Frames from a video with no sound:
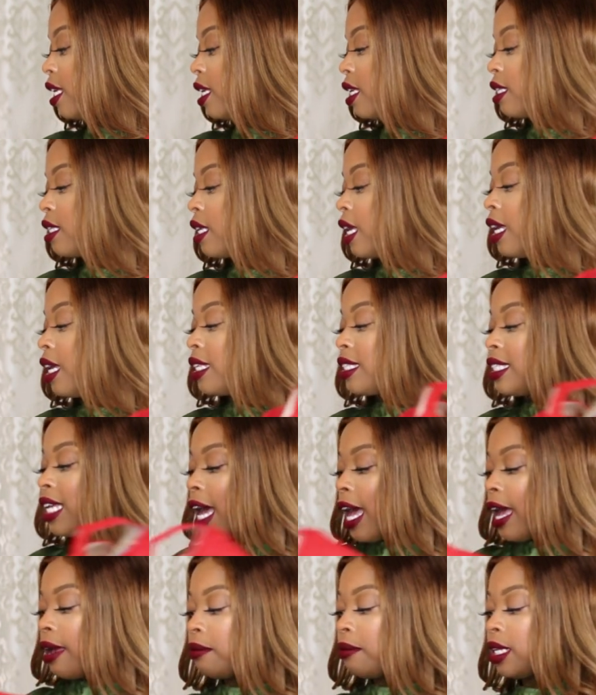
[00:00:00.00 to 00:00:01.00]
is
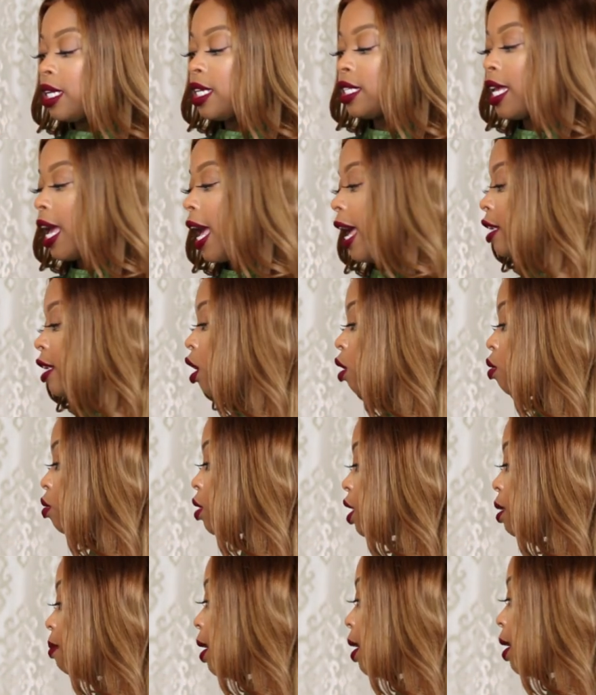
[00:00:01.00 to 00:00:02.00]
timeless. I don't see